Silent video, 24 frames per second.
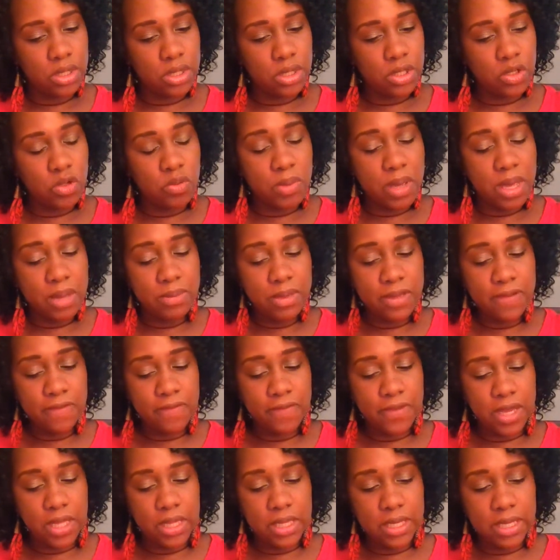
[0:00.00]
you may be
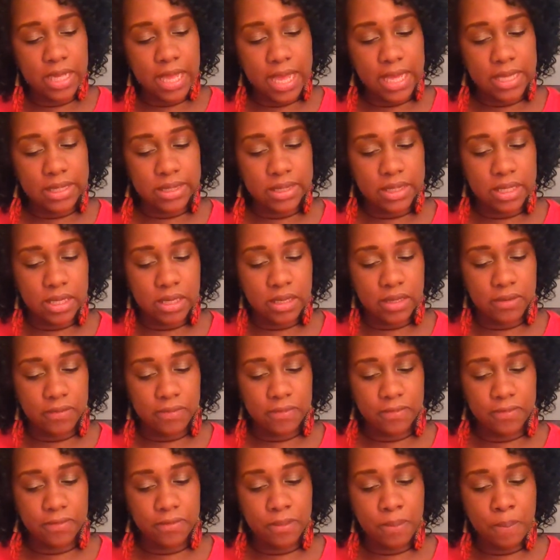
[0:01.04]
feeling as
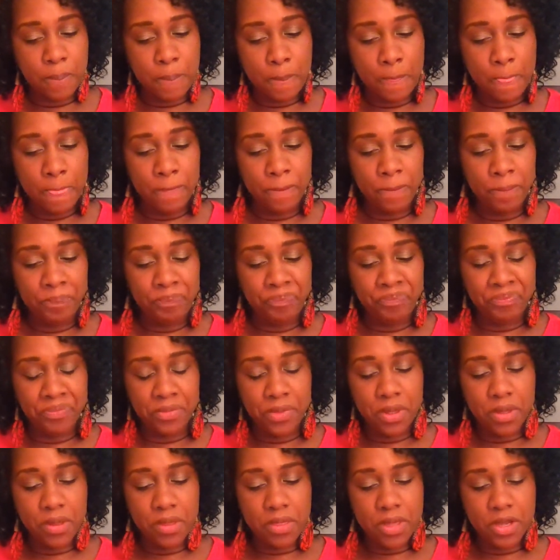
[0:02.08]
if
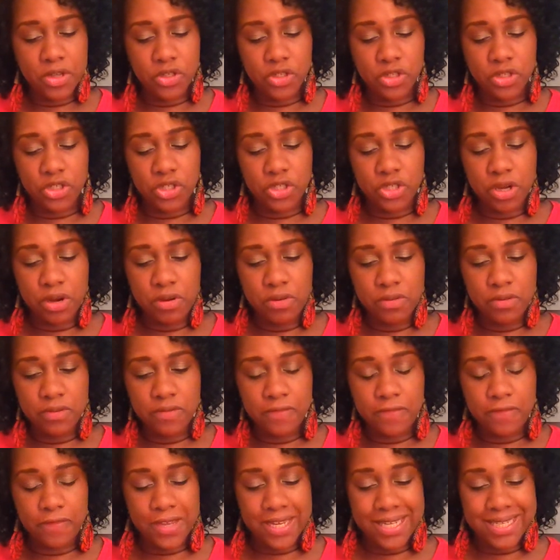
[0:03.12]
there's a
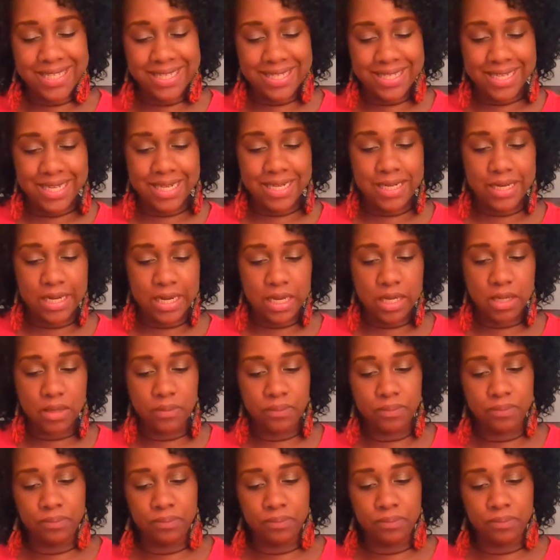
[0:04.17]
certain fixity.